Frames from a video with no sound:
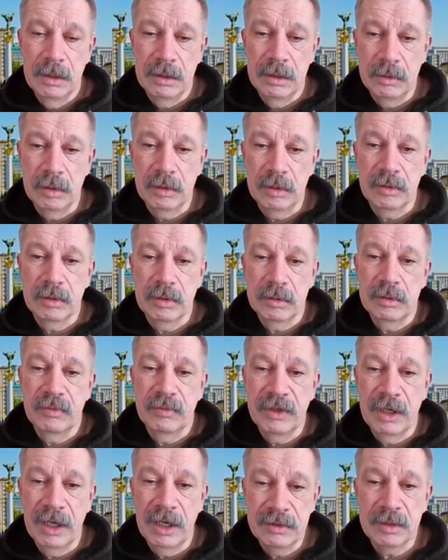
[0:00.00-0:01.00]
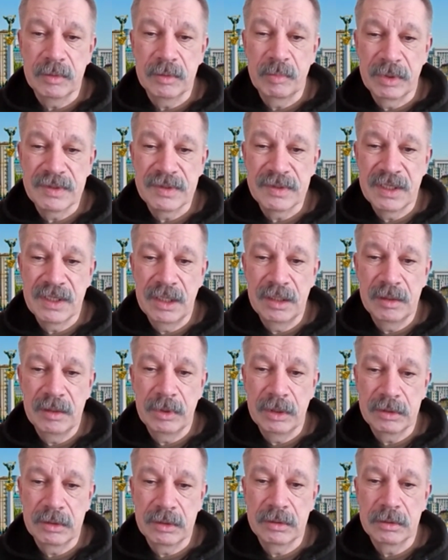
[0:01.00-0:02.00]
not 100%,
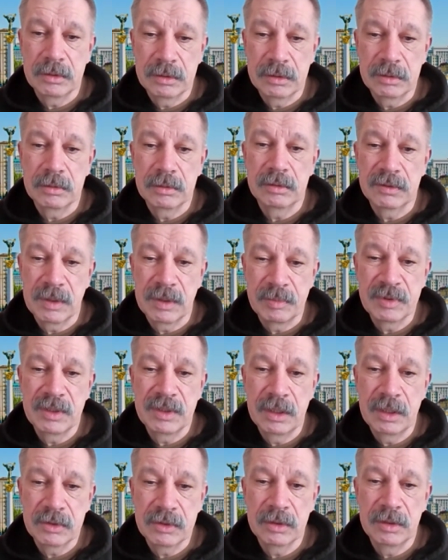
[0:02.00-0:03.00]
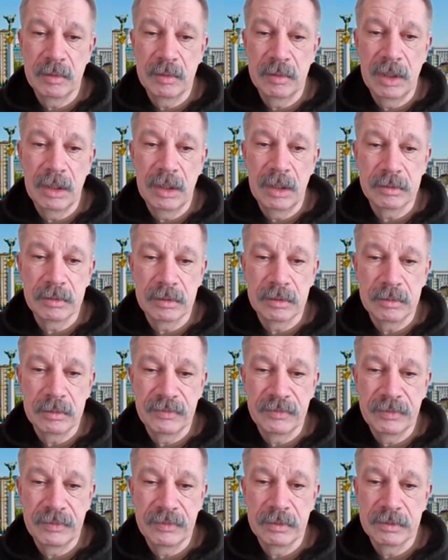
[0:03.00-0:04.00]
but a substantial amount of